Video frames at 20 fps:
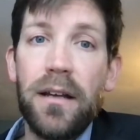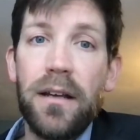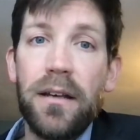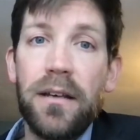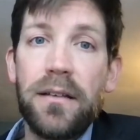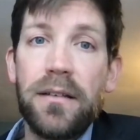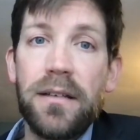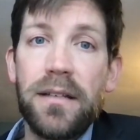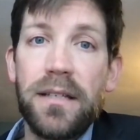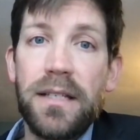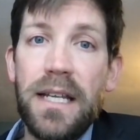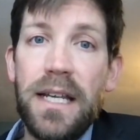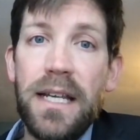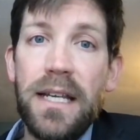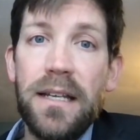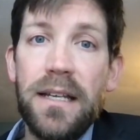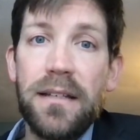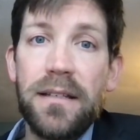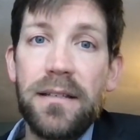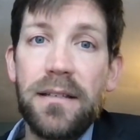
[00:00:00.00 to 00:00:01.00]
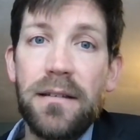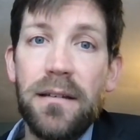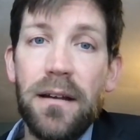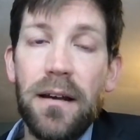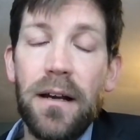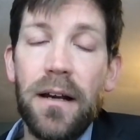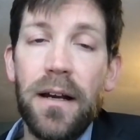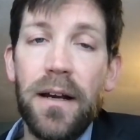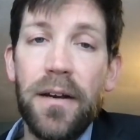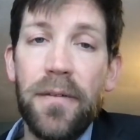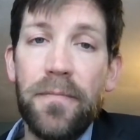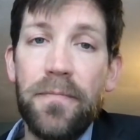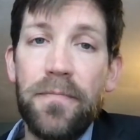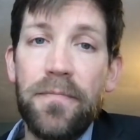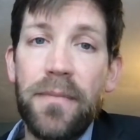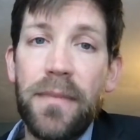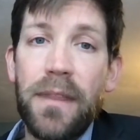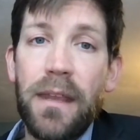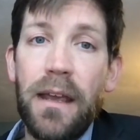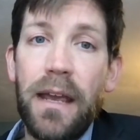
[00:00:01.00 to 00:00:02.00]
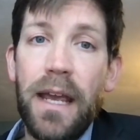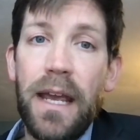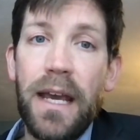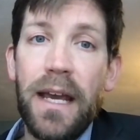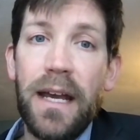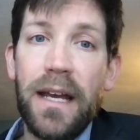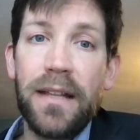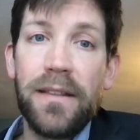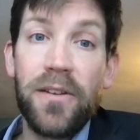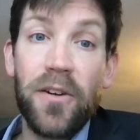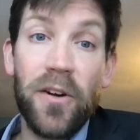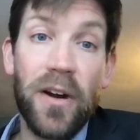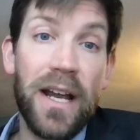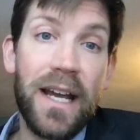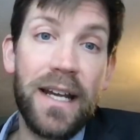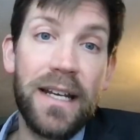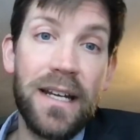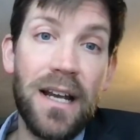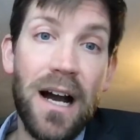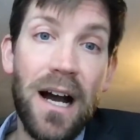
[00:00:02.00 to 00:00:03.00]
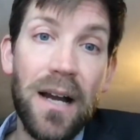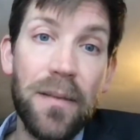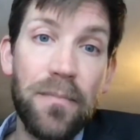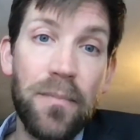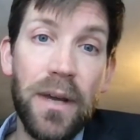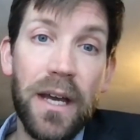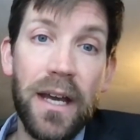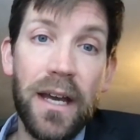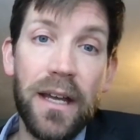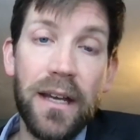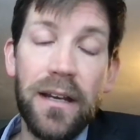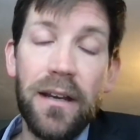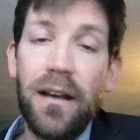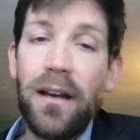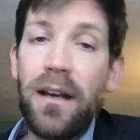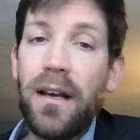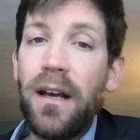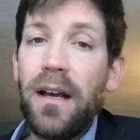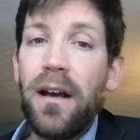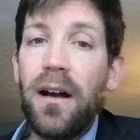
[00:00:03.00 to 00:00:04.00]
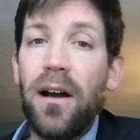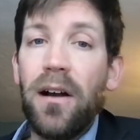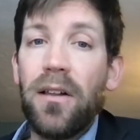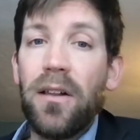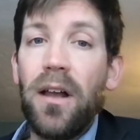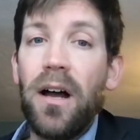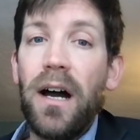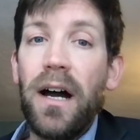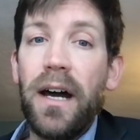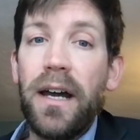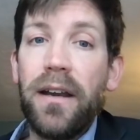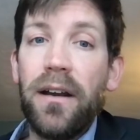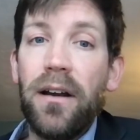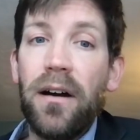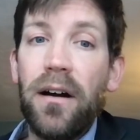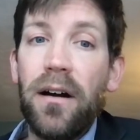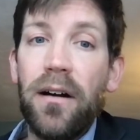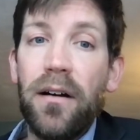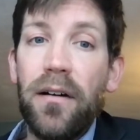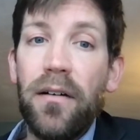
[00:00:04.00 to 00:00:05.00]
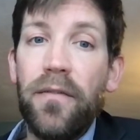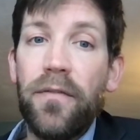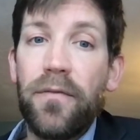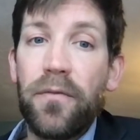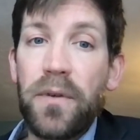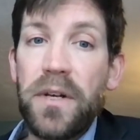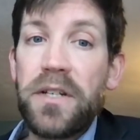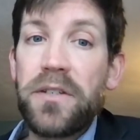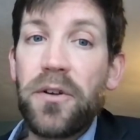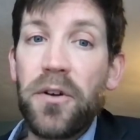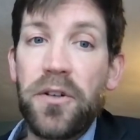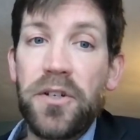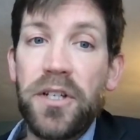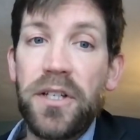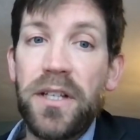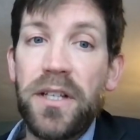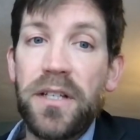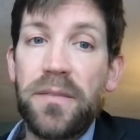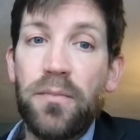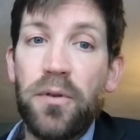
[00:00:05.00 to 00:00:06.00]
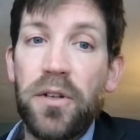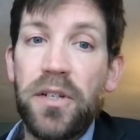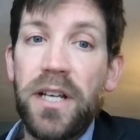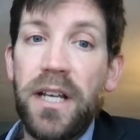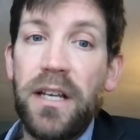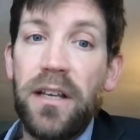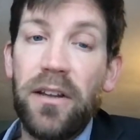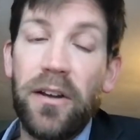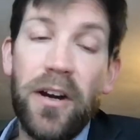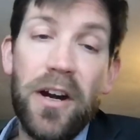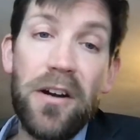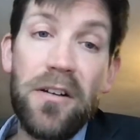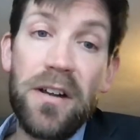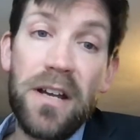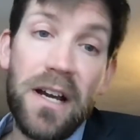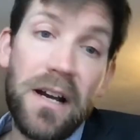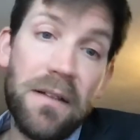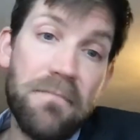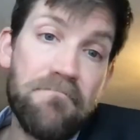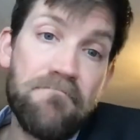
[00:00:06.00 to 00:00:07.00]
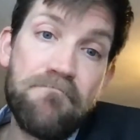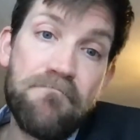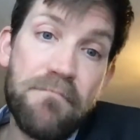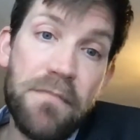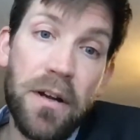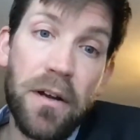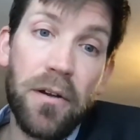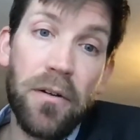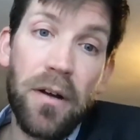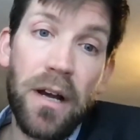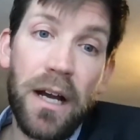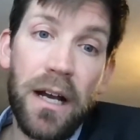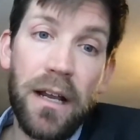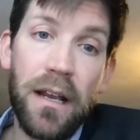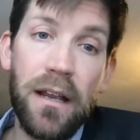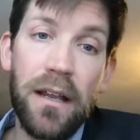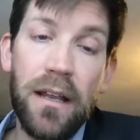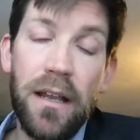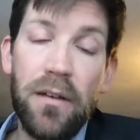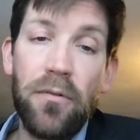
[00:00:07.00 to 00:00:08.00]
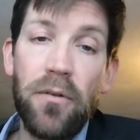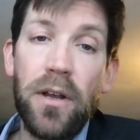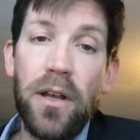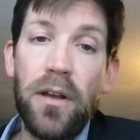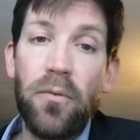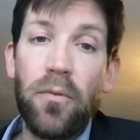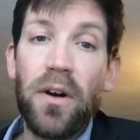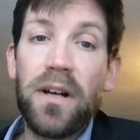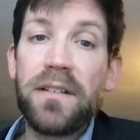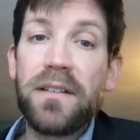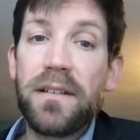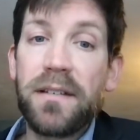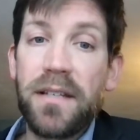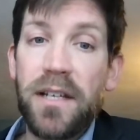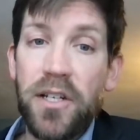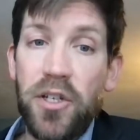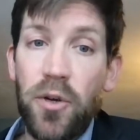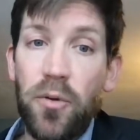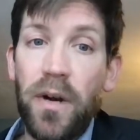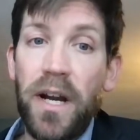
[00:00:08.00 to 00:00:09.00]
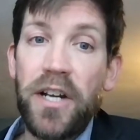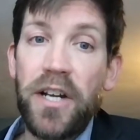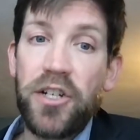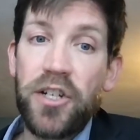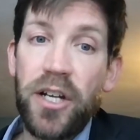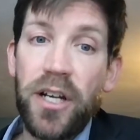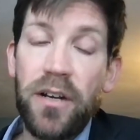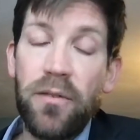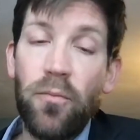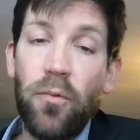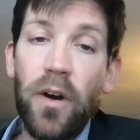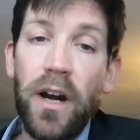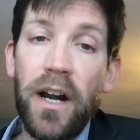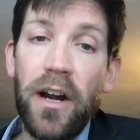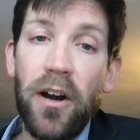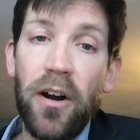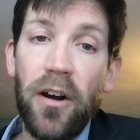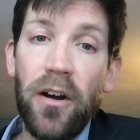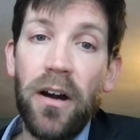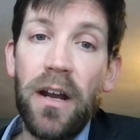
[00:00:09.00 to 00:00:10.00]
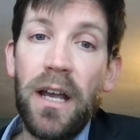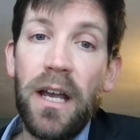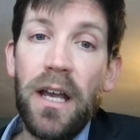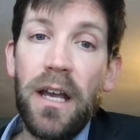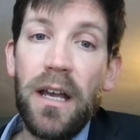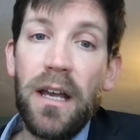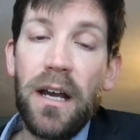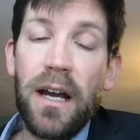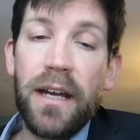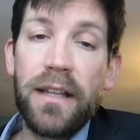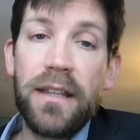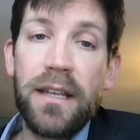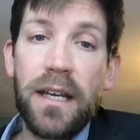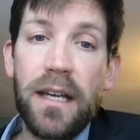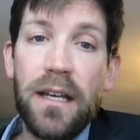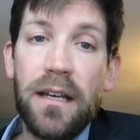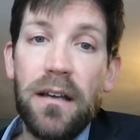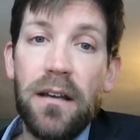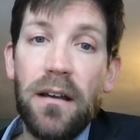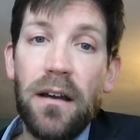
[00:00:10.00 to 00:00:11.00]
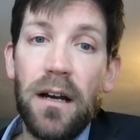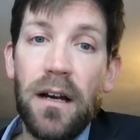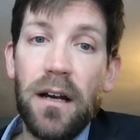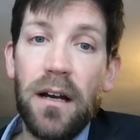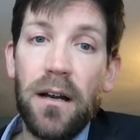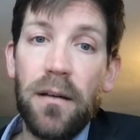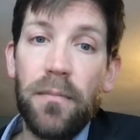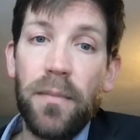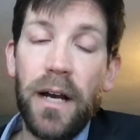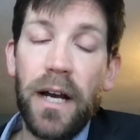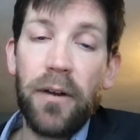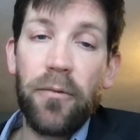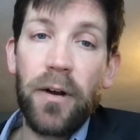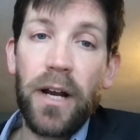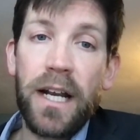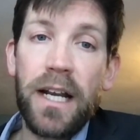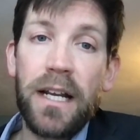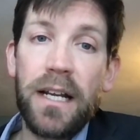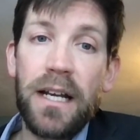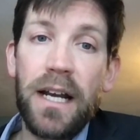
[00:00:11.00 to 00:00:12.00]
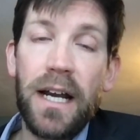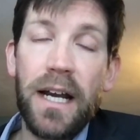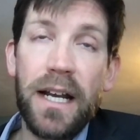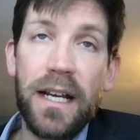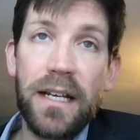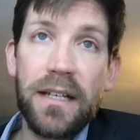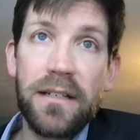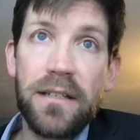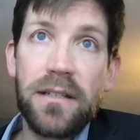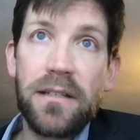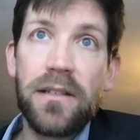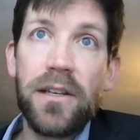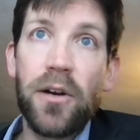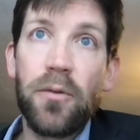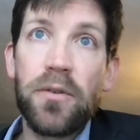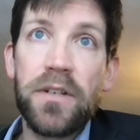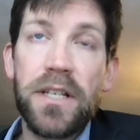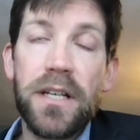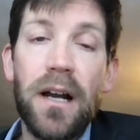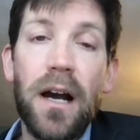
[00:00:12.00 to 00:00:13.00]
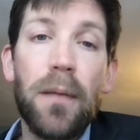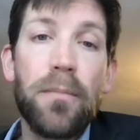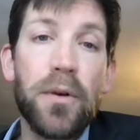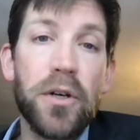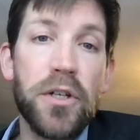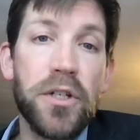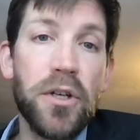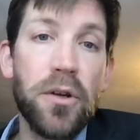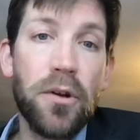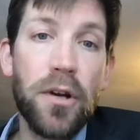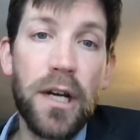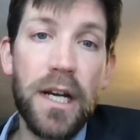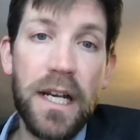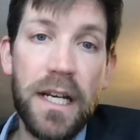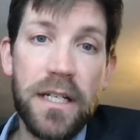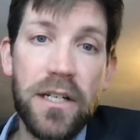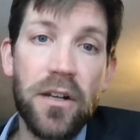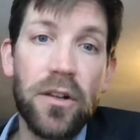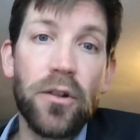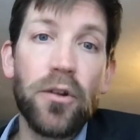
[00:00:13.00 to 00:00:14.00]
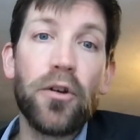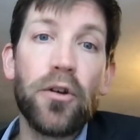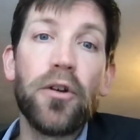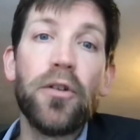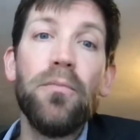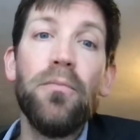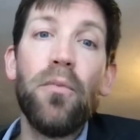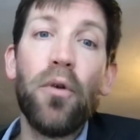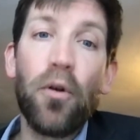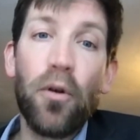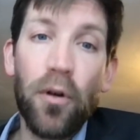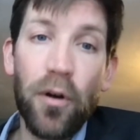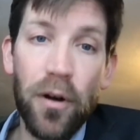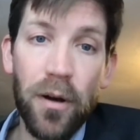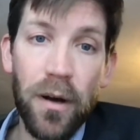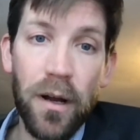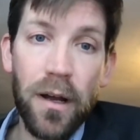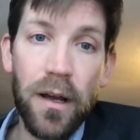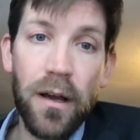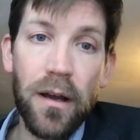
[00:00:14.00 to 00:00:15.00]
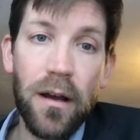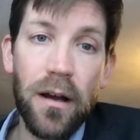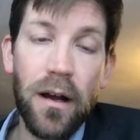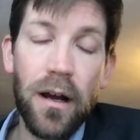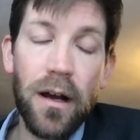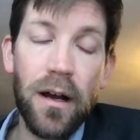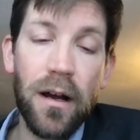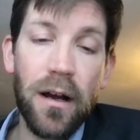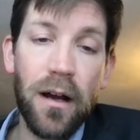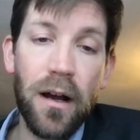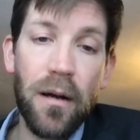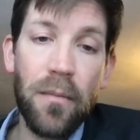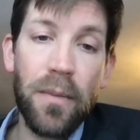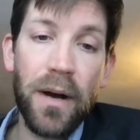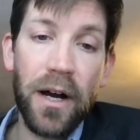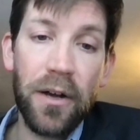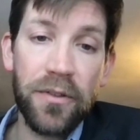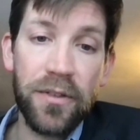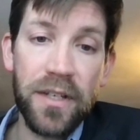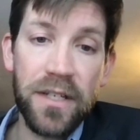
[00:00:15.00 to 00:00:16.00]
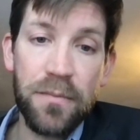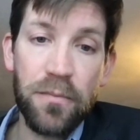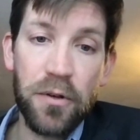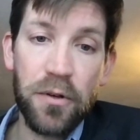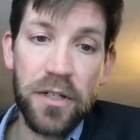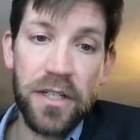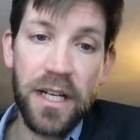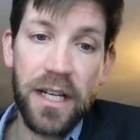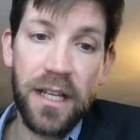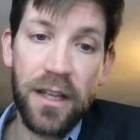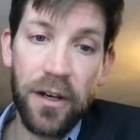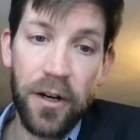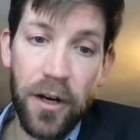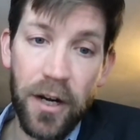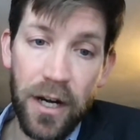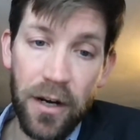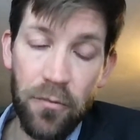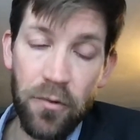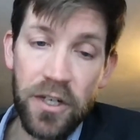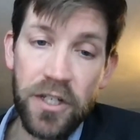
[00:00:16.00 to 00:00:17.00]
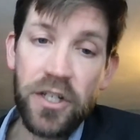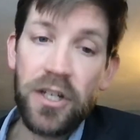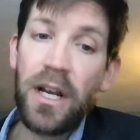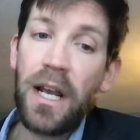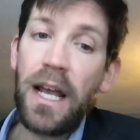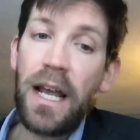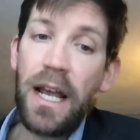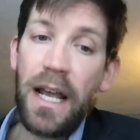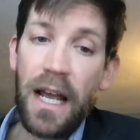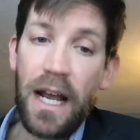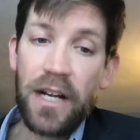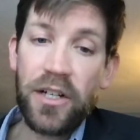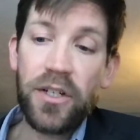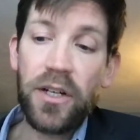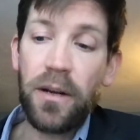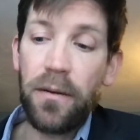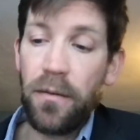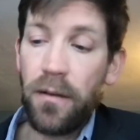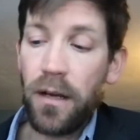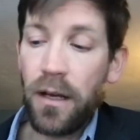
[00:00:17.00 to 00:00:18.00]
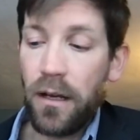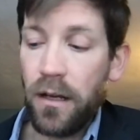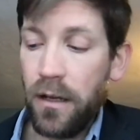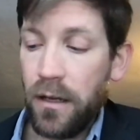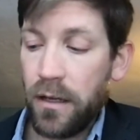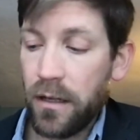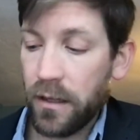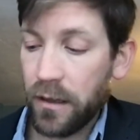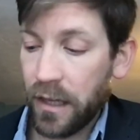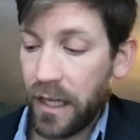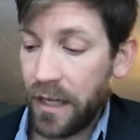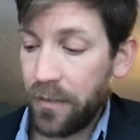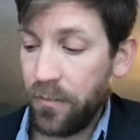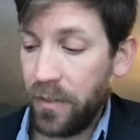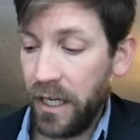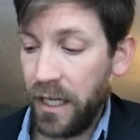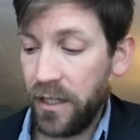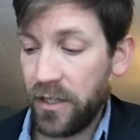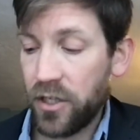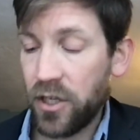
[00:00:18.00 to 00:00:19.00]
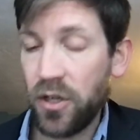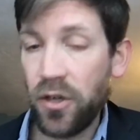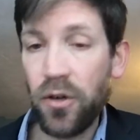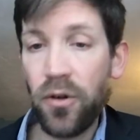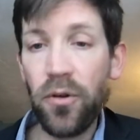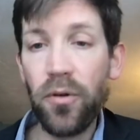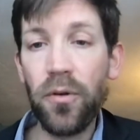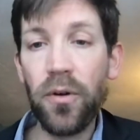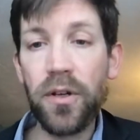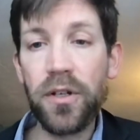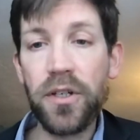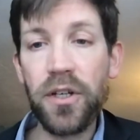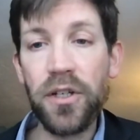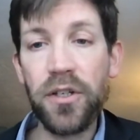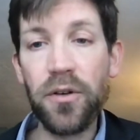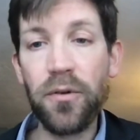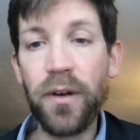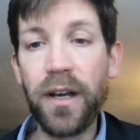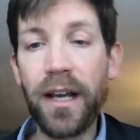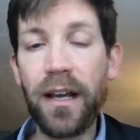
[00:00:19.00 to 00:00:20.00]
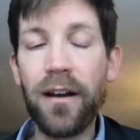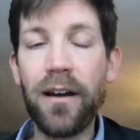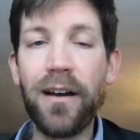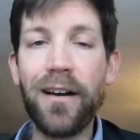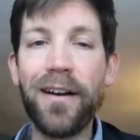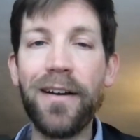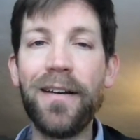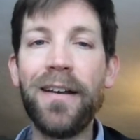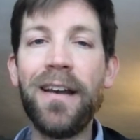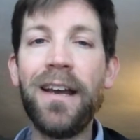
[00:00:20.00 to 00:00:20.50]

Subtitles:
disease, and there had not been a lot of research in this particular area, it was a situation where I think I recognized there was an opportunity to learn more about this particular area, which actually led me to doing a